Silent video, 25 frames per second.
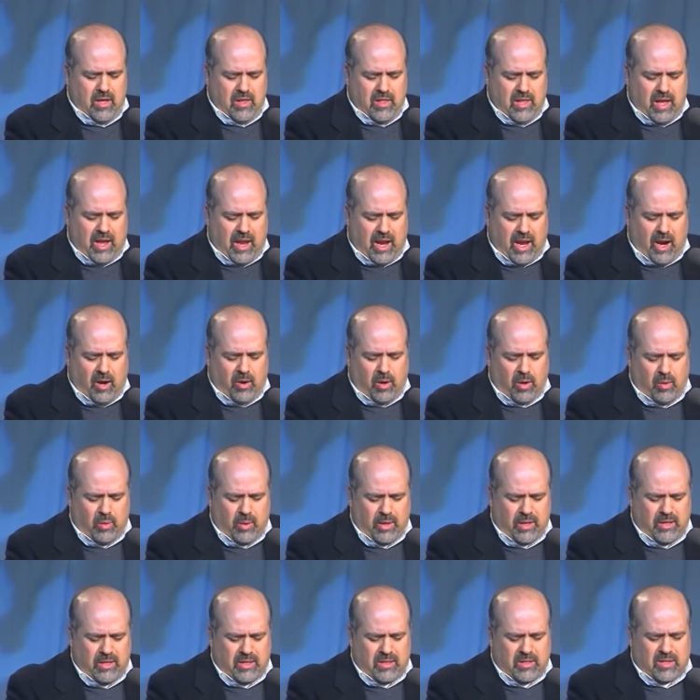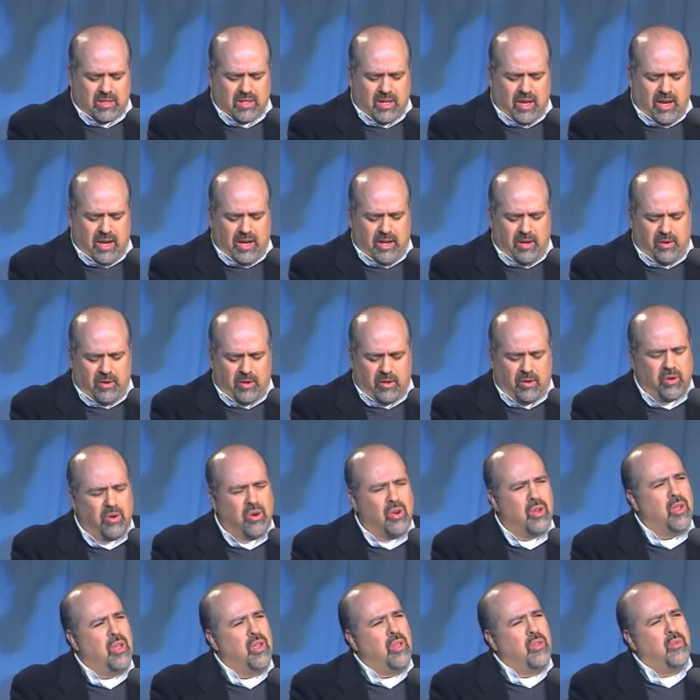the heroin inside her,
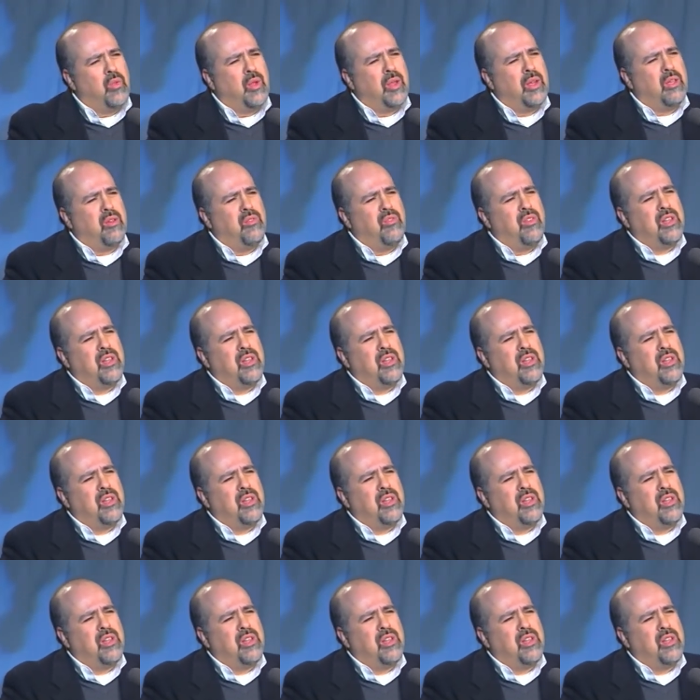like a